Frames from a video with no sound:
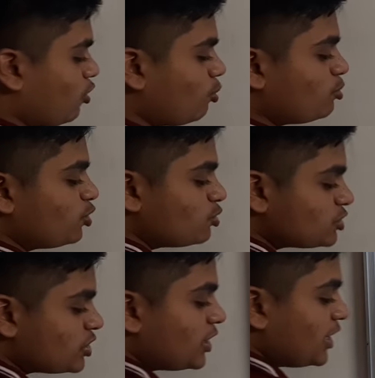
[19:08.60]

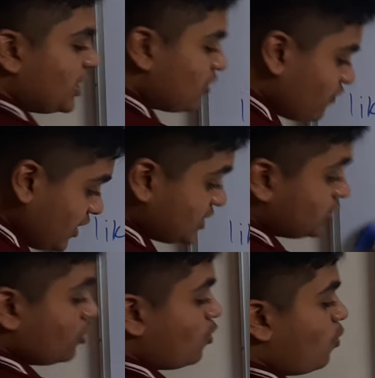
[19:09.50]
lobules, in which
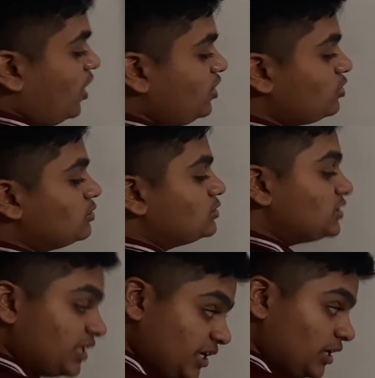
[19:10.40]
1 to
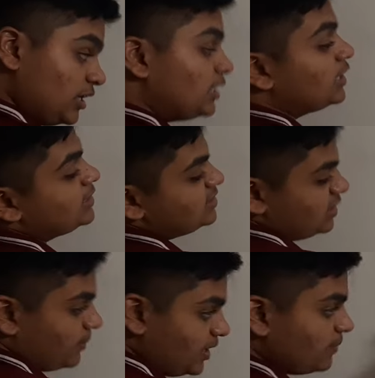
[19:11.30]
3
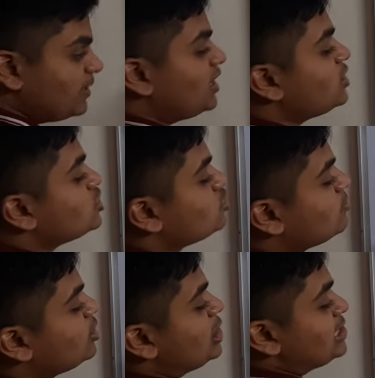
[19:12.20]
seminiferous
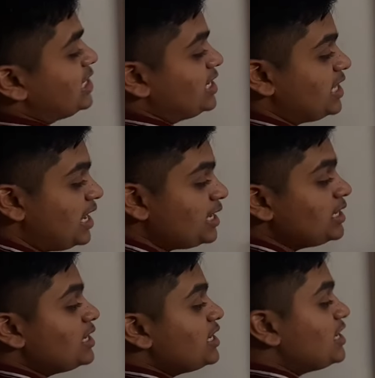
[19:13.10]
tubules are there,
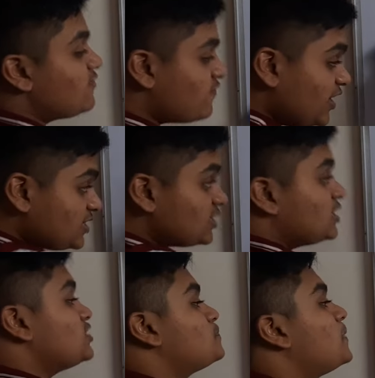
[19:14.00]
in which
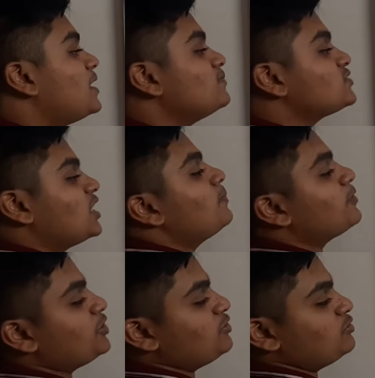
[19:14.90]
sperms are
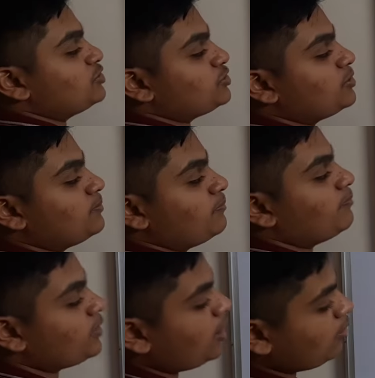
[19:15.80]
produced.
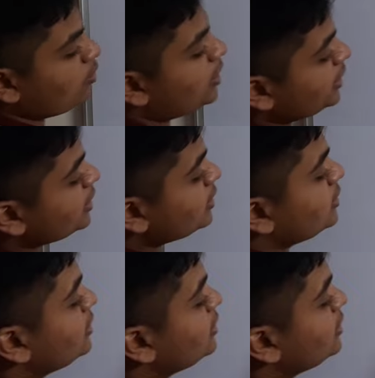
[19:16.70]
Got it?